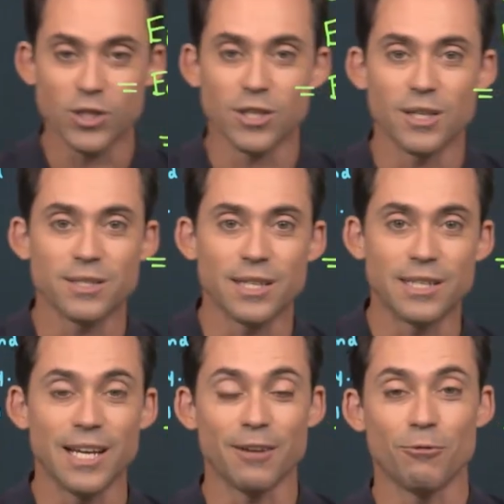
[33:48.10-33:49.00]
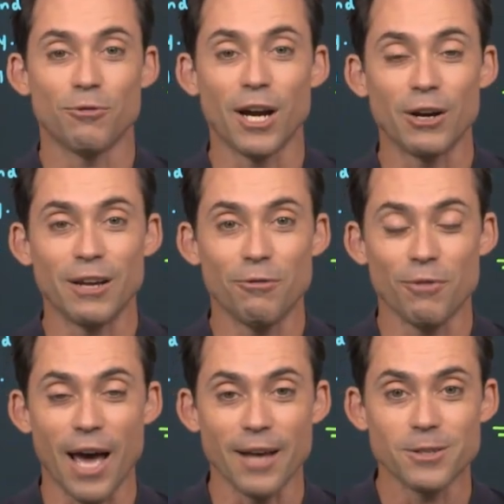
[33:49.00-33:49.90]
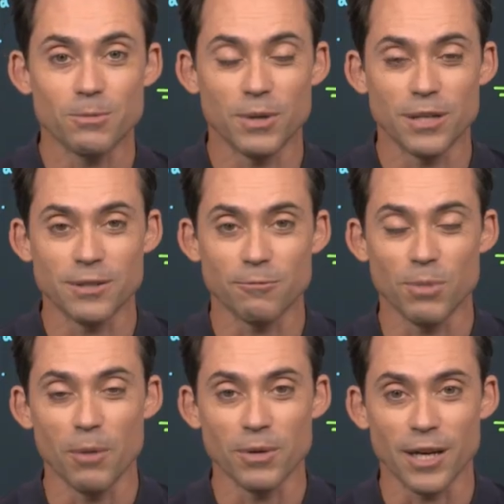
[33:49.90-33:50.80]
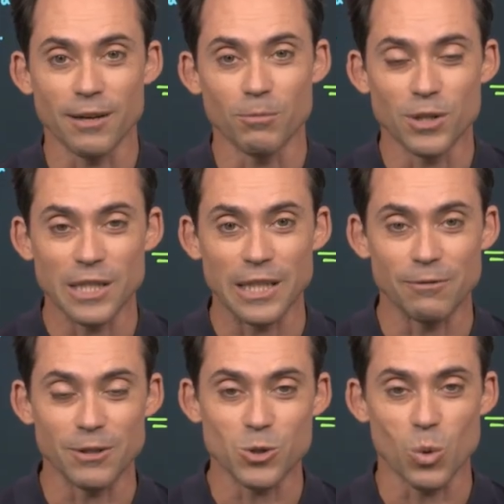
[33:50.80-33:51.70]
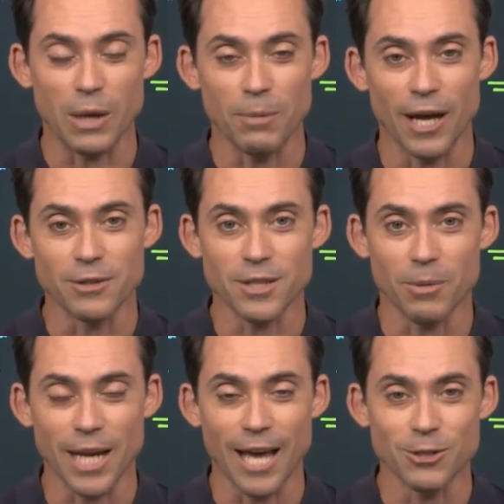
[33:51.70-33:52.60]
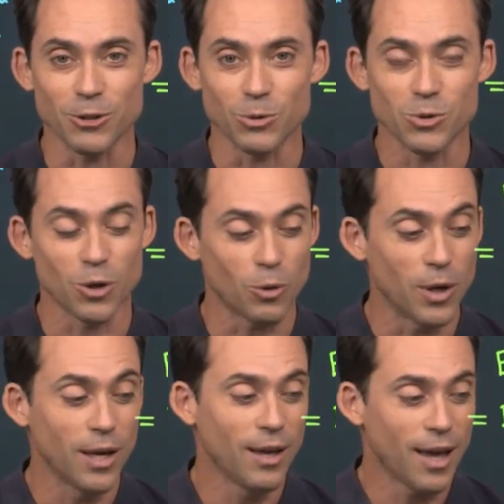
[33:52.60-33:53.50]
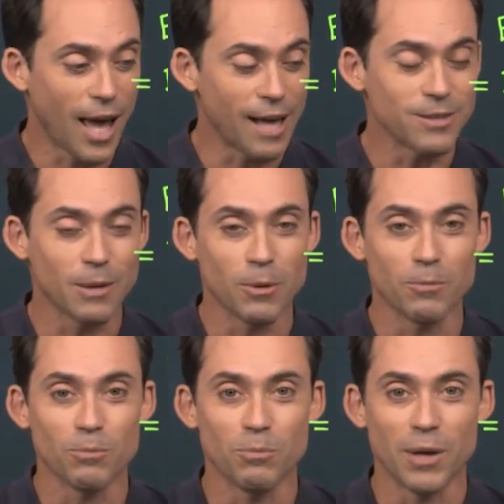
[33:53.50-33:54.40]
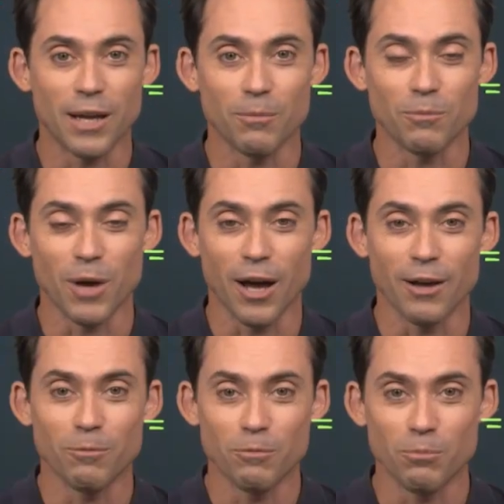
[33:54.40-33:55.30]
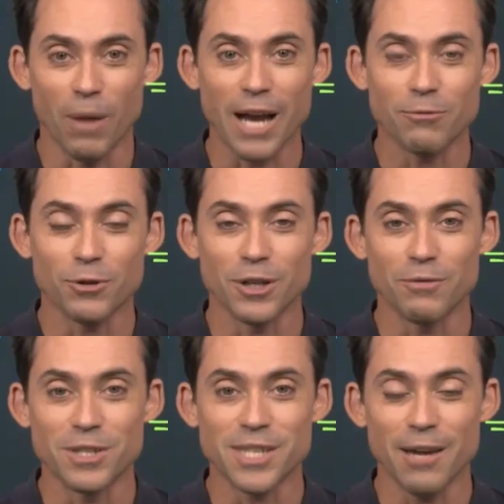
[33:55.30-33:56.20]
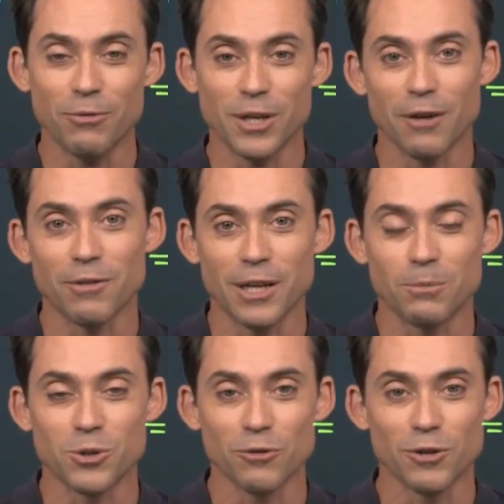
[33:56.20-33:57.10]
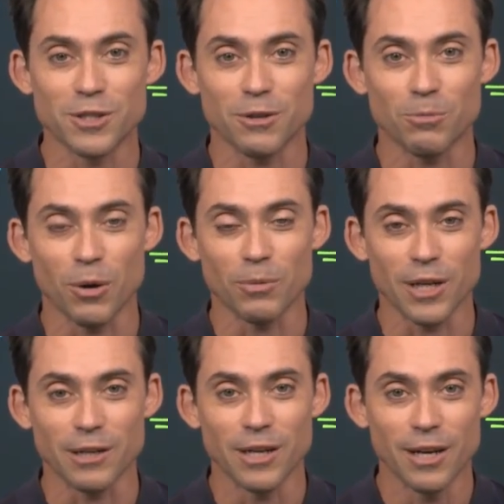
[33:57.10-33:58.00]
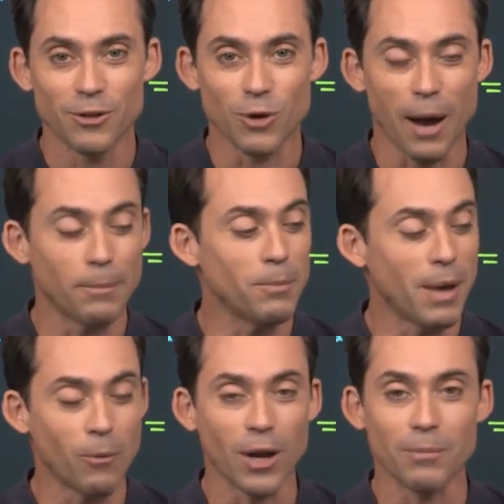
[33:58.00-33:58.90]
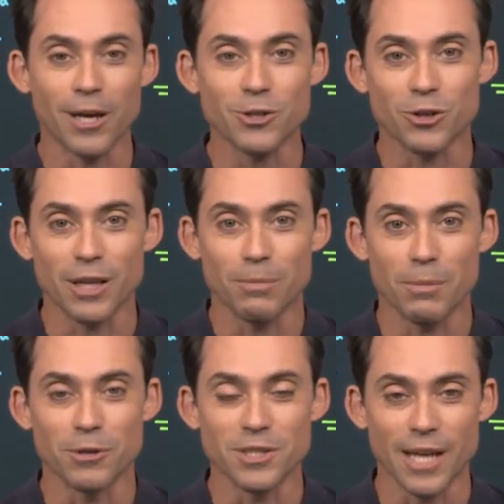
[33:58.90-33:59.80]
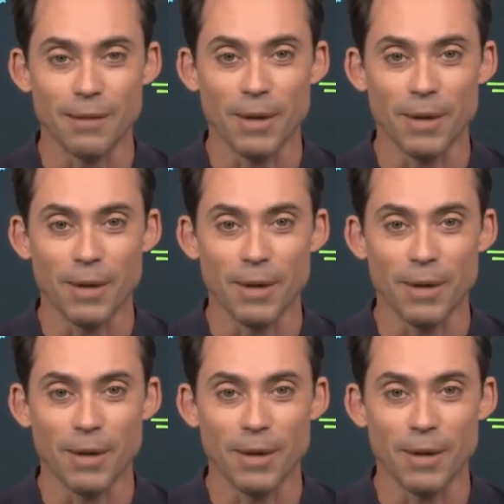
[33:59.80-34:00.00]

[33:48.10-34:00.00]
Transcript: is indeed a very fast piece of pumpkin, particularly if it's 20 pounds coming at you. So as someone being mindful of the safety of the observers of the pumpkin drop, you may want to make sure that people stand